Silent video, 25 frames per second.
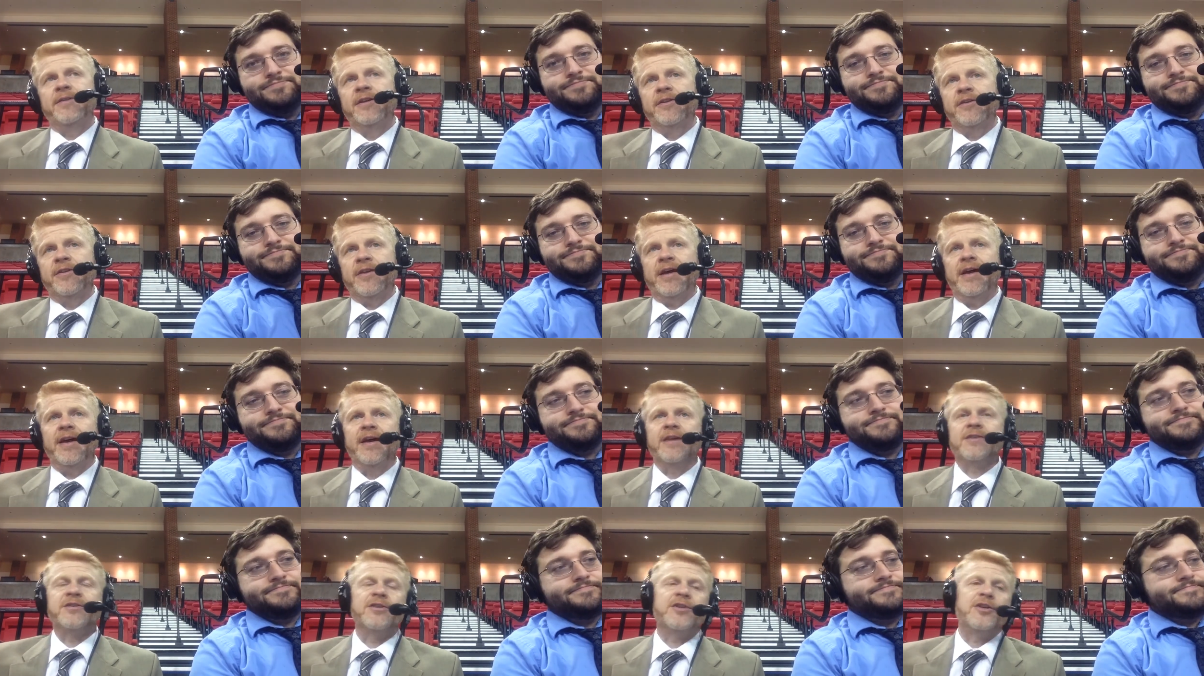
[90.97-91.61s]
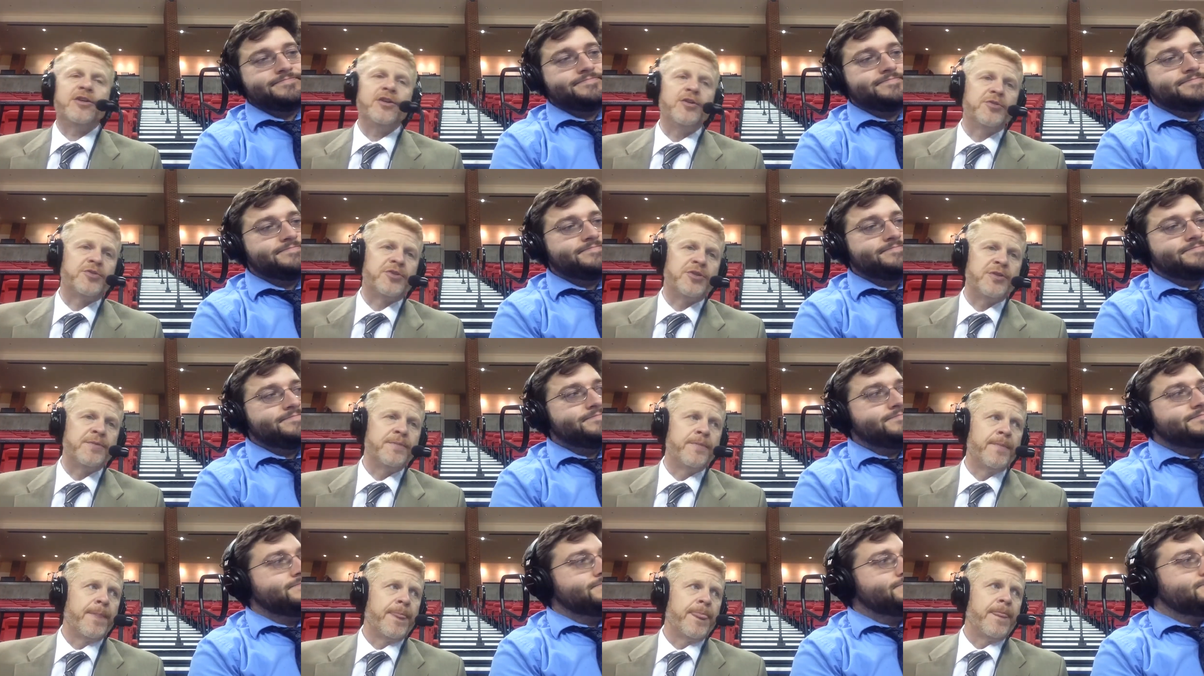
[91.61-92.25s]
Speaker 1: then the
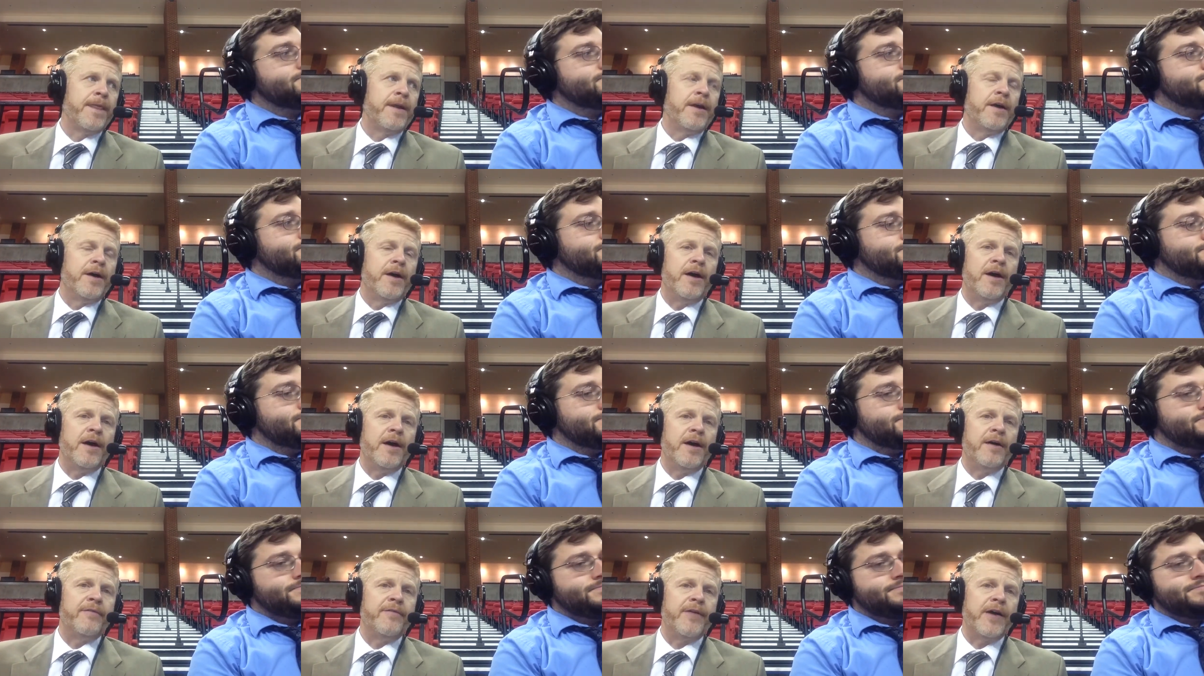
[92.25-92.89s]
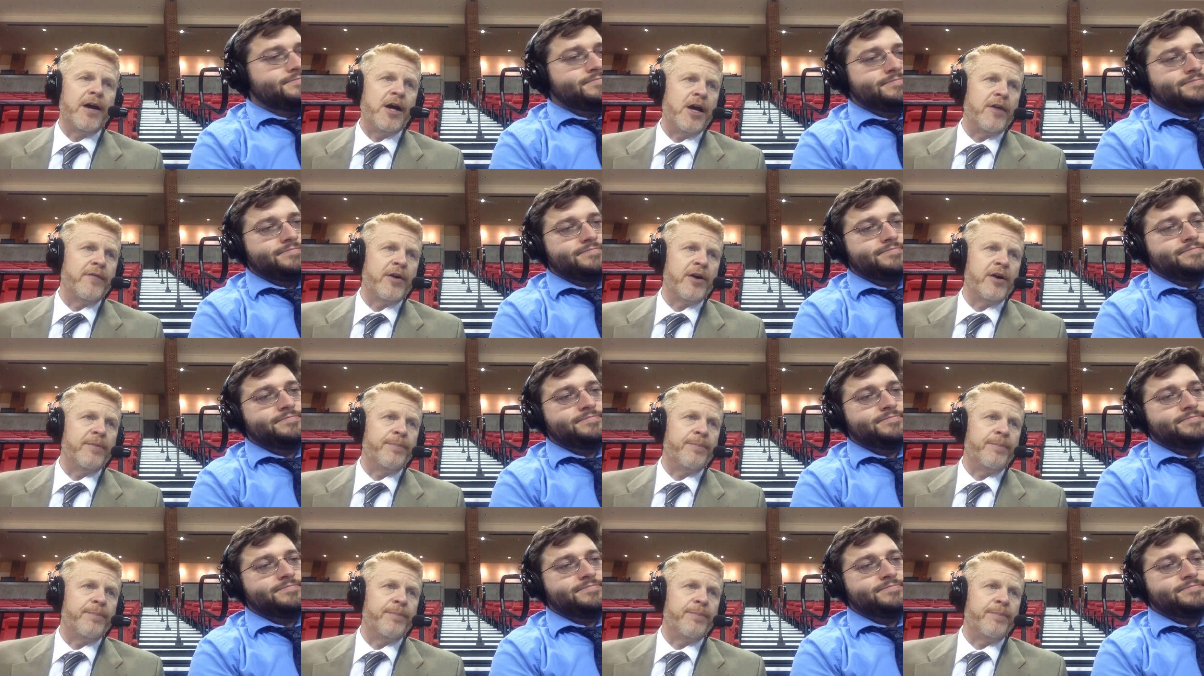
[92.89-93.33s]
execution of uh, of our